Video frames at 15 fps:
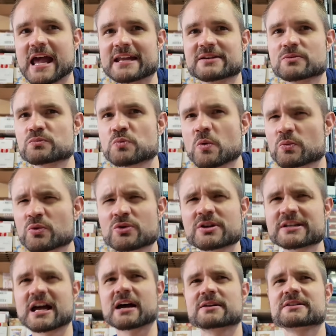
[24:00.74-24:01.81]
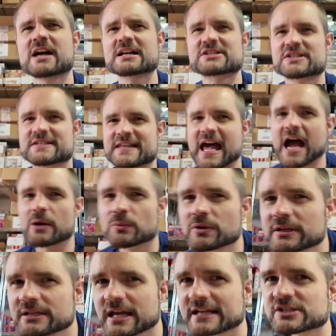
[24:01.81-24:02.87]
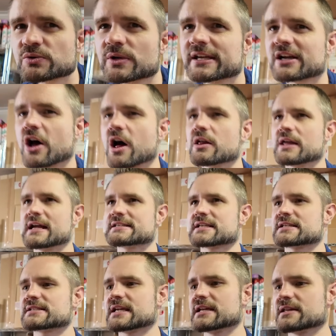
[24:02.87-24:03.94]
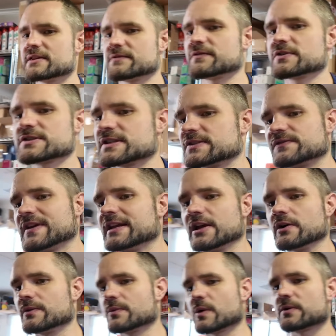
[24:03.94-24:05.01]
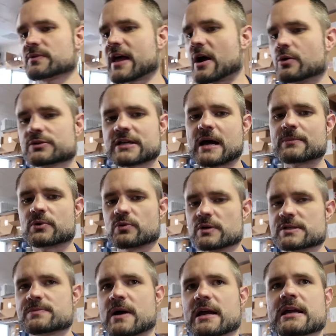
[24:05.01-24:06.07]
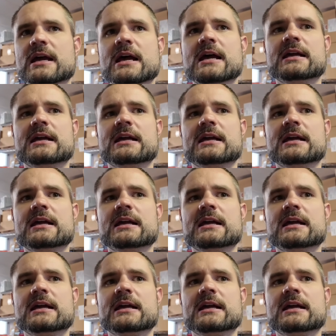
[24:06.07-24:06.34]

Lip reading: and really not just that, really like doing it all, as I stated at the first of this video, where that whole topic was, by